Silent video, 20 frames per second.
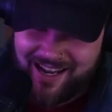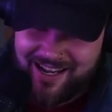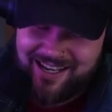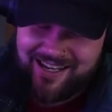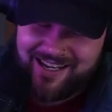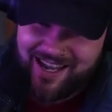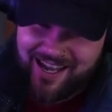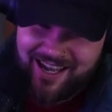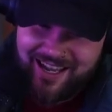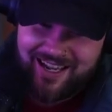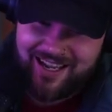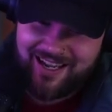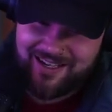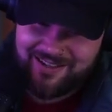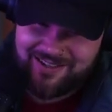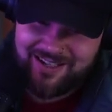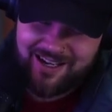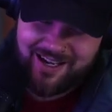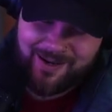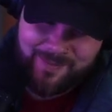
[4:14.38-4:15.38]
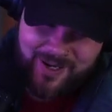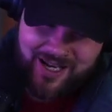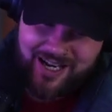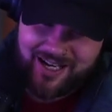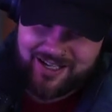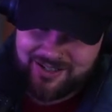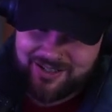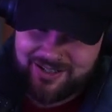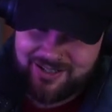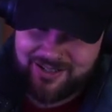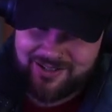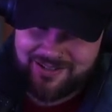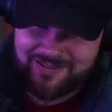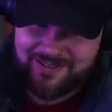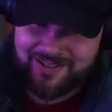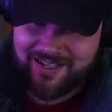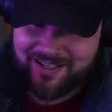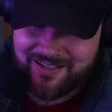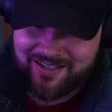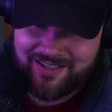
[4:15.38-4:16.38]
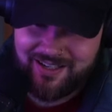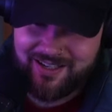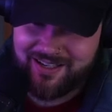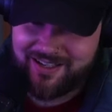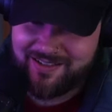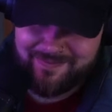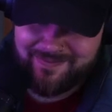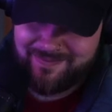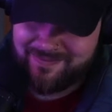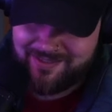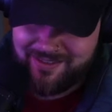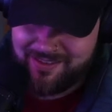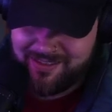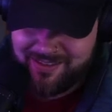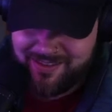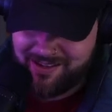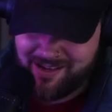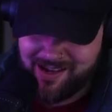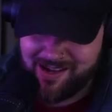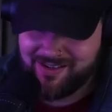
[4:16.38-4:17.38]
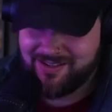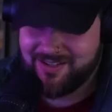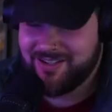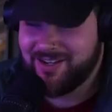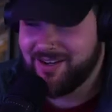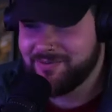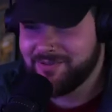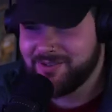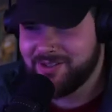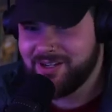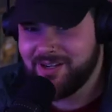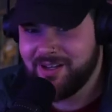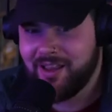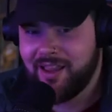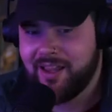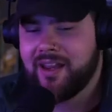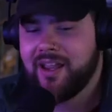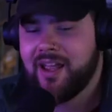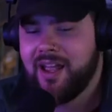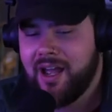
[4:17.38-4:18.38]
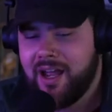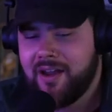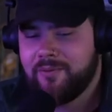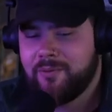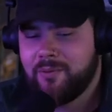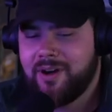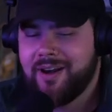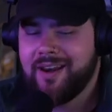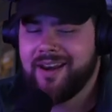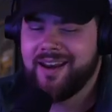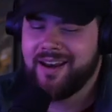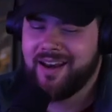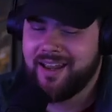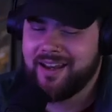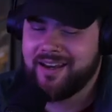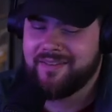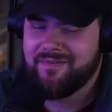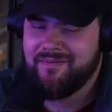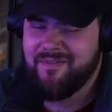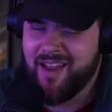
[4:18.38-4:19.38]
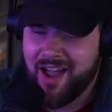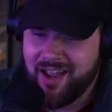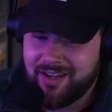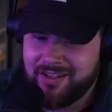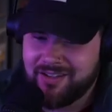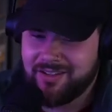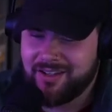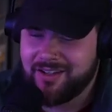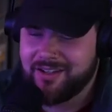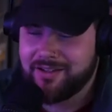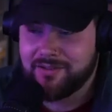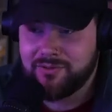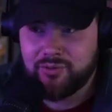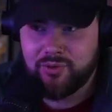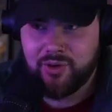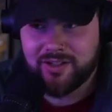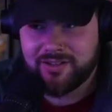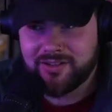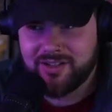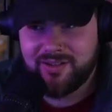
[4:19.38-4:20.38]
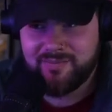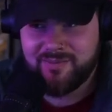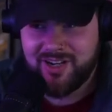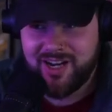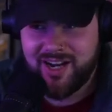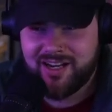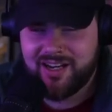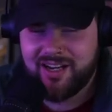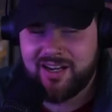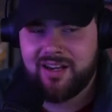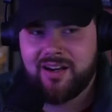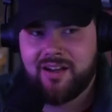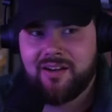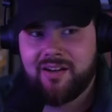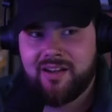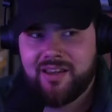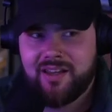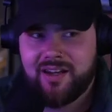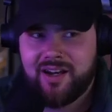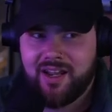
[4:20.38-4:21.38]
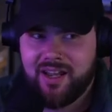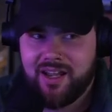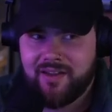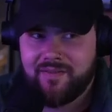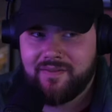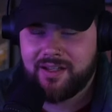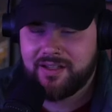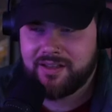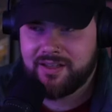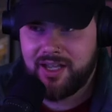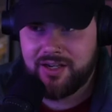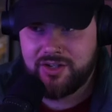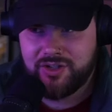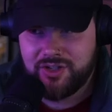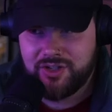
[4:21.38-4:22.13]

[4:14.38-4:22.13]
yeah, I, I mean, I do because like I just have cheap, like I have one like nice like dress up jacket, you know, and then I have like that mm-hmm.